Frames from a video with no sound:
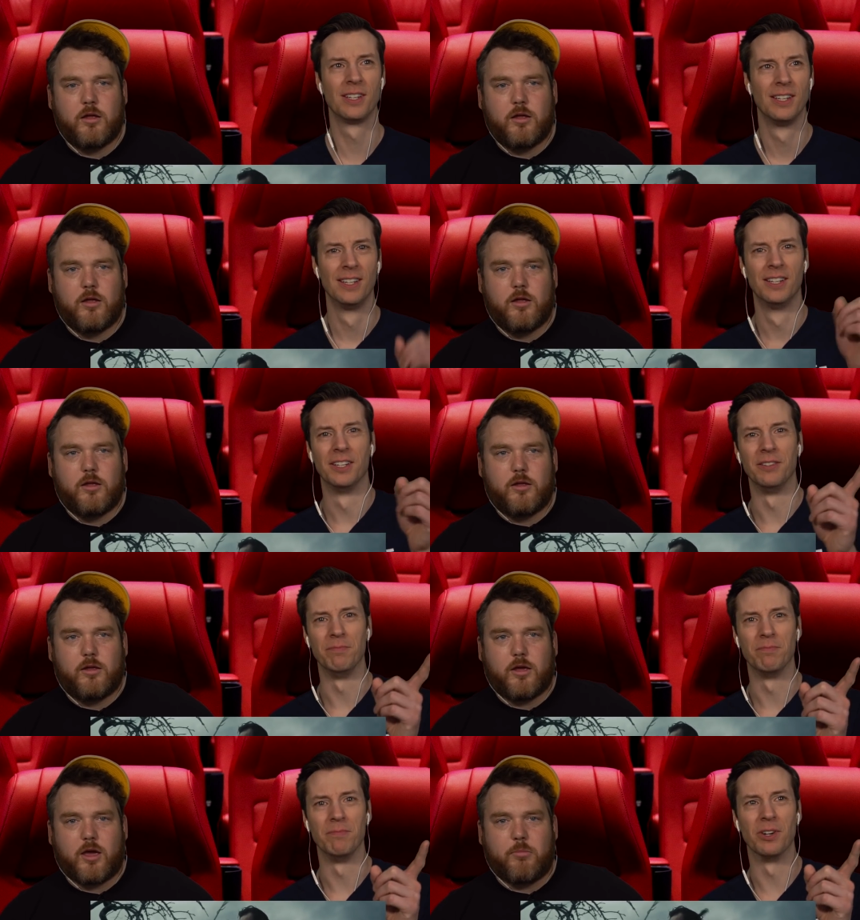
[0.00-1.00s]

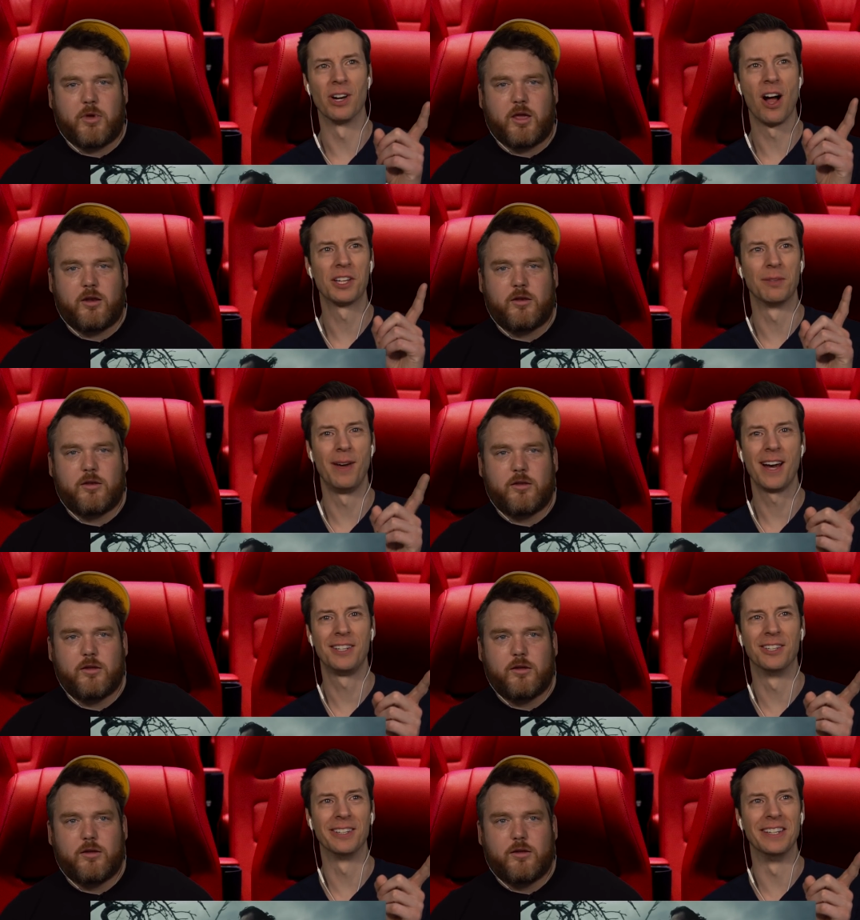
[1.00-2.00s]
Speaker 1: Yeah, you're man. an awesome
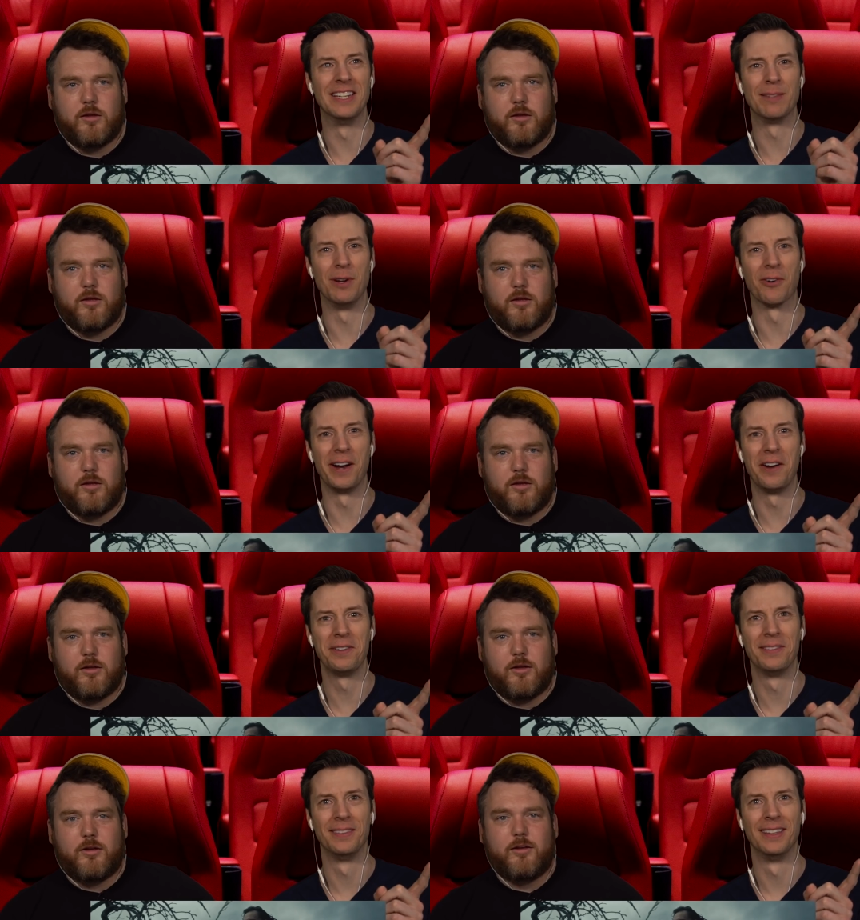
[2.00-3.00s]
actor that needs to be
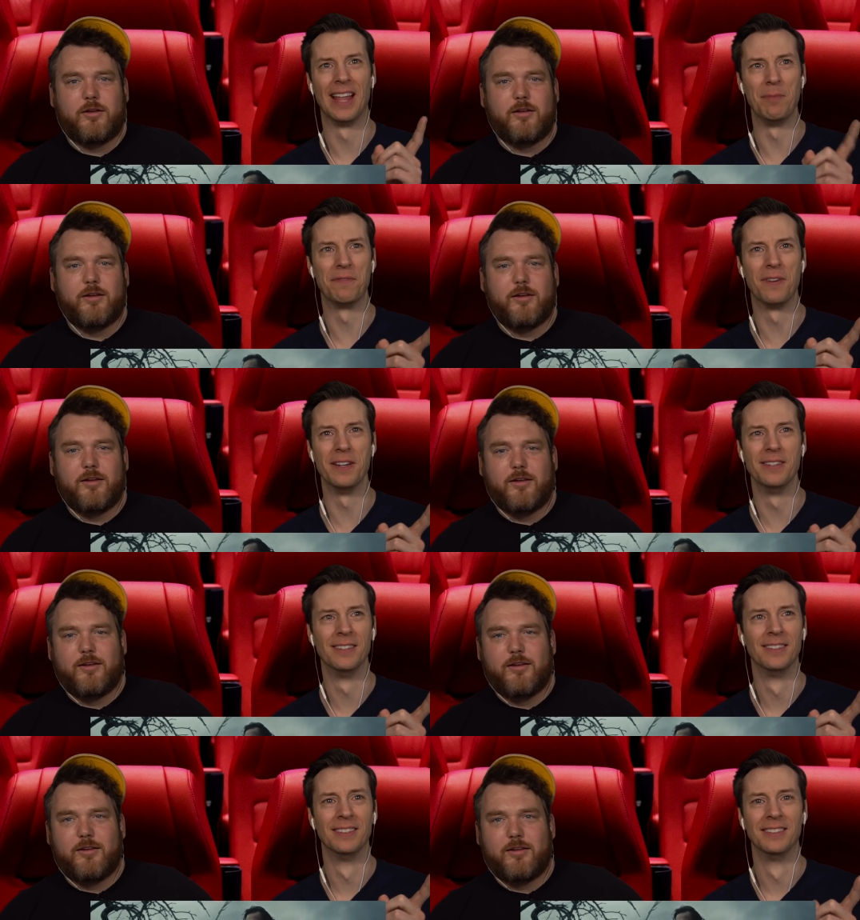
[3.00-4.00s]
around. That'd be fun.
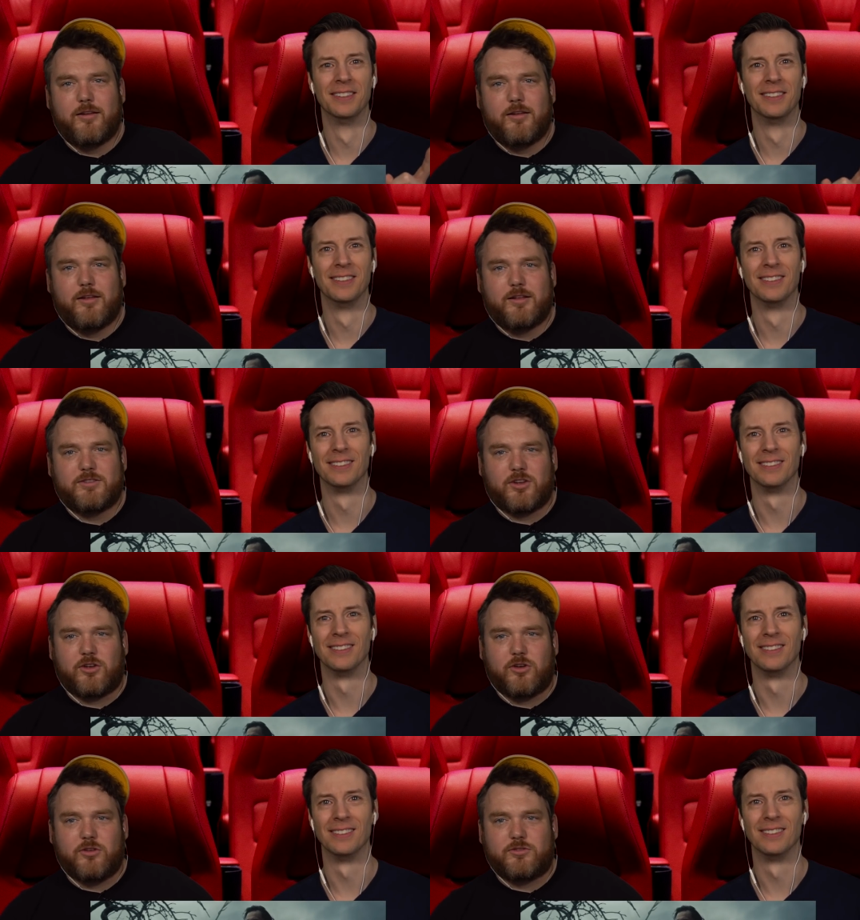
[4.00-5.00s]
Speaker 2: It's a
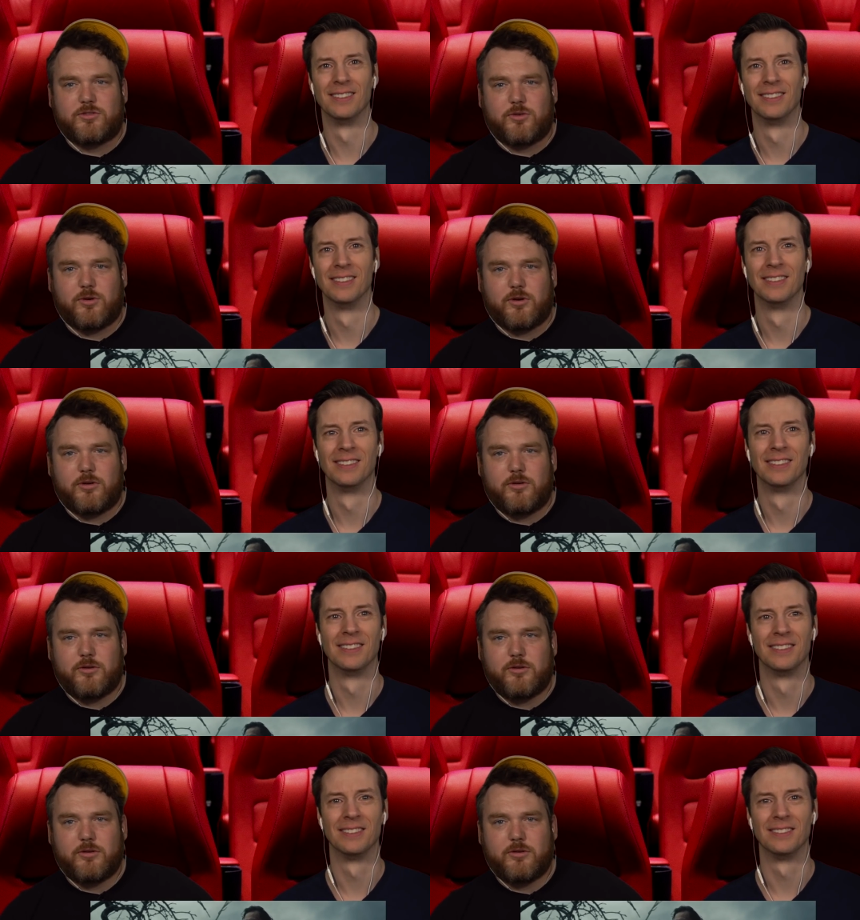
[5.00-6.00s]
good sword.
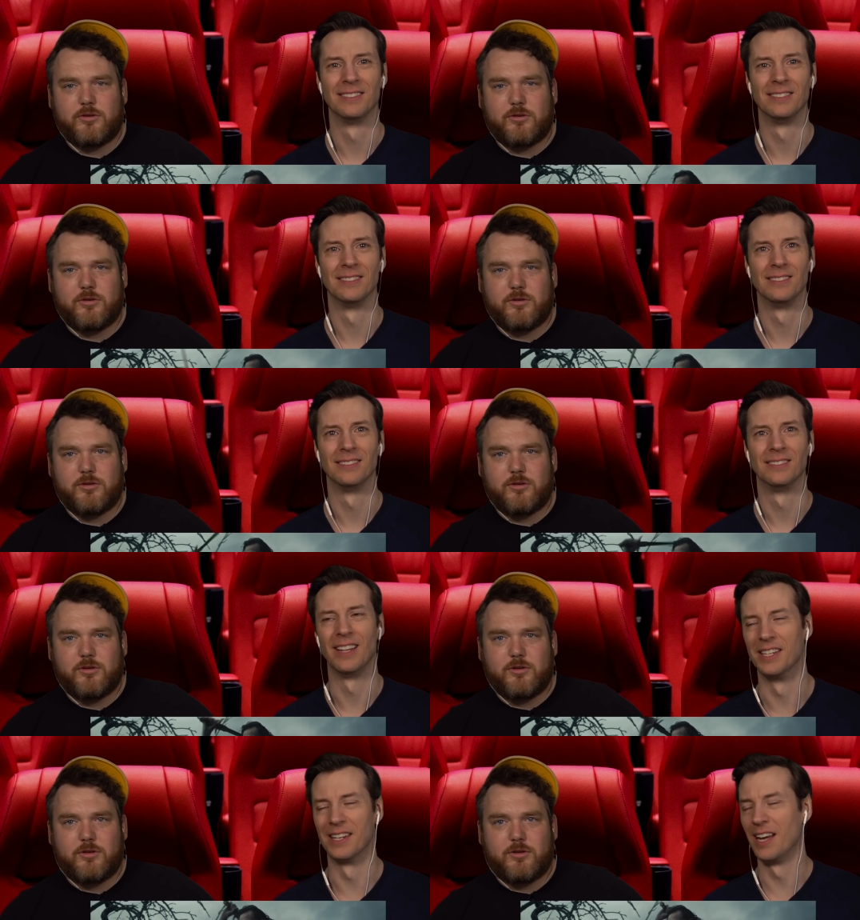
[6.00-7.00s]

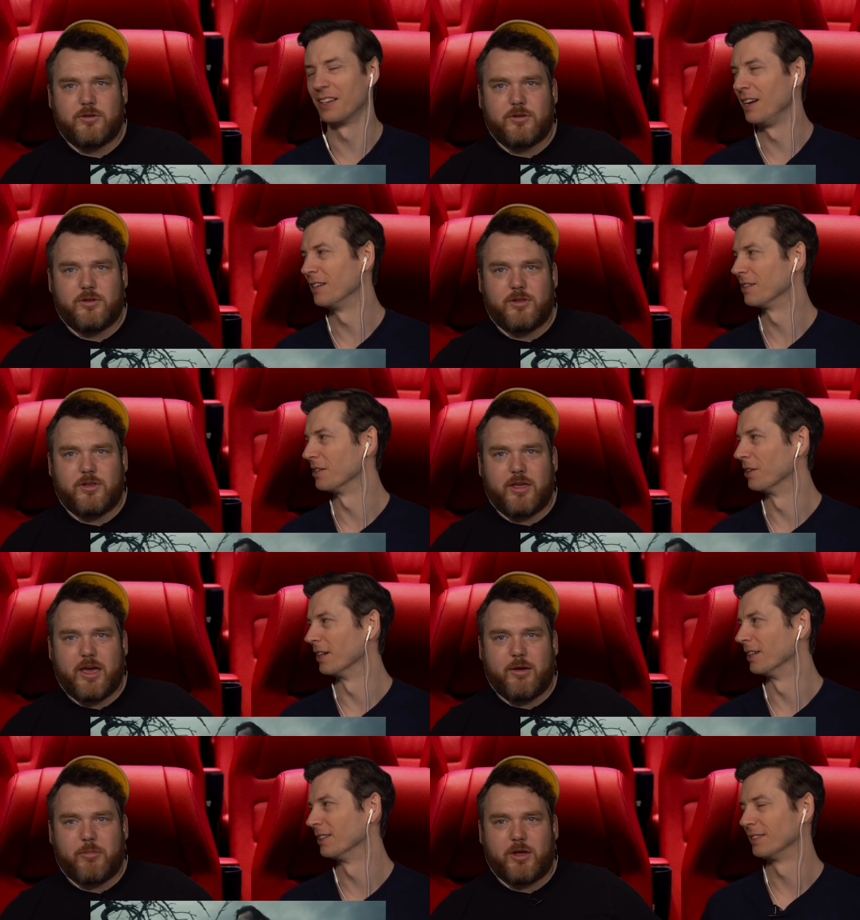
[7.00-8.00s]
Speaker 1: And it's an alligator, so
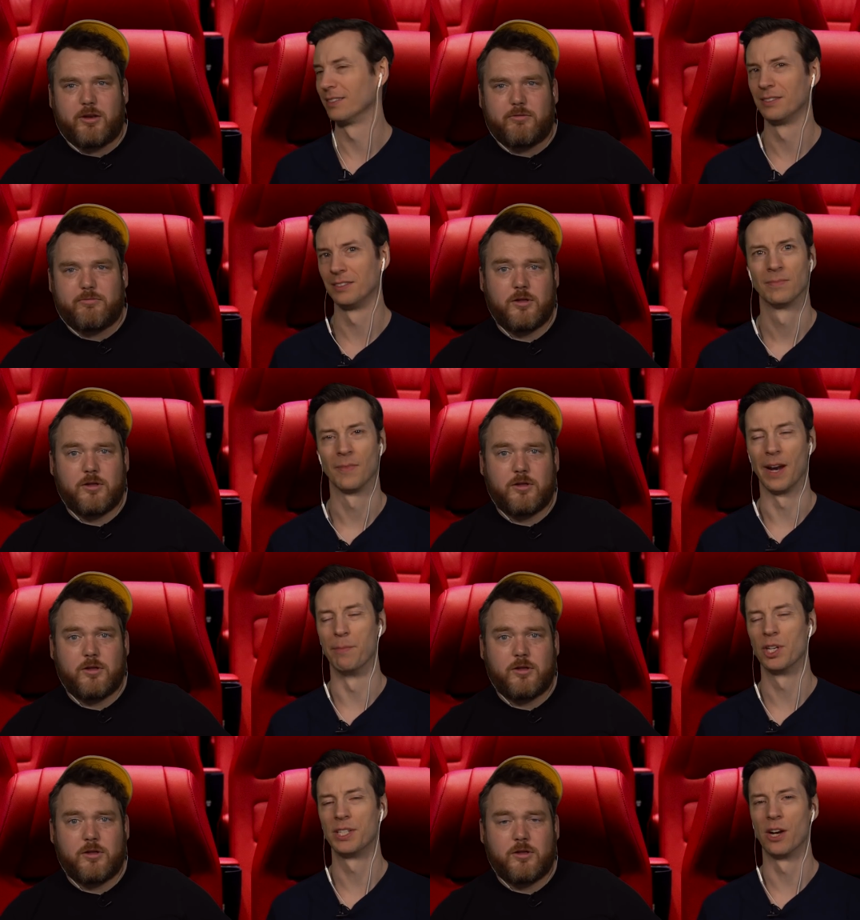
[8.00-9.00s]
yeah, like, man. And
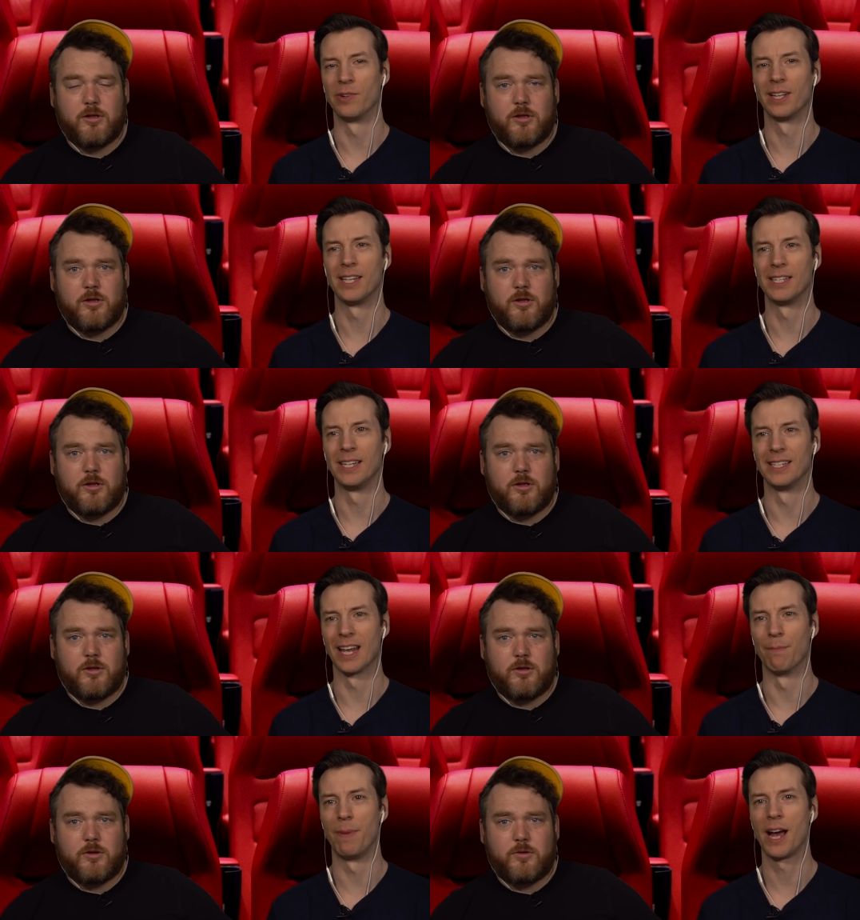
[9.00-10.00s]
I'm just now realizing he's
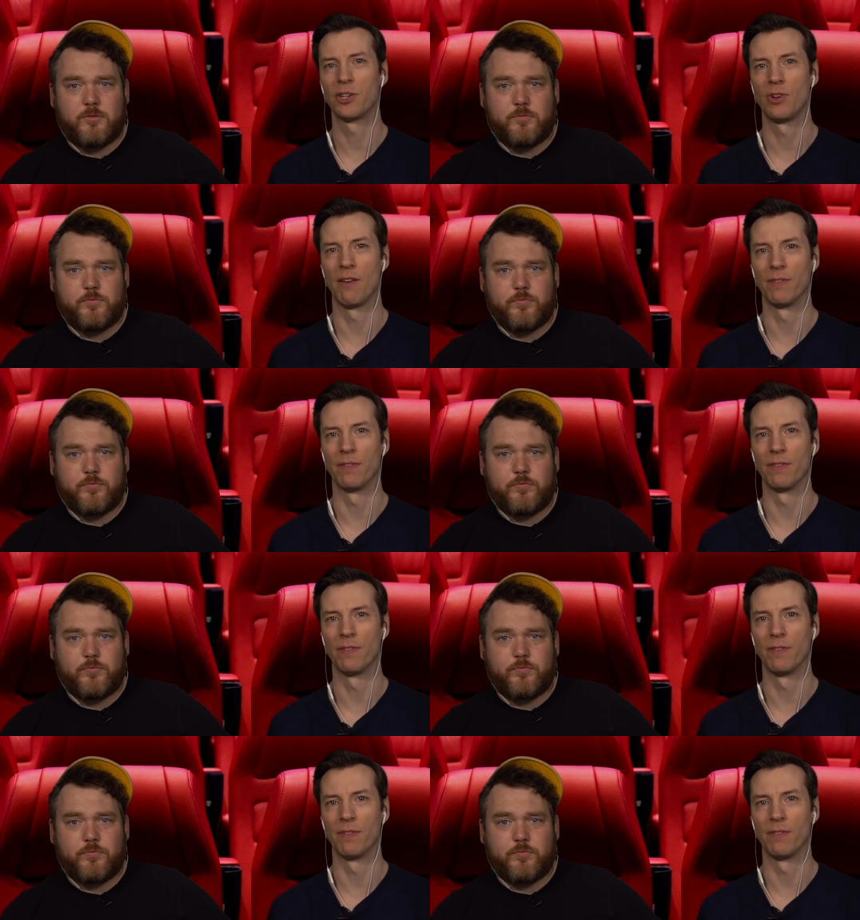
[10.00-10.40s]
got a backstrap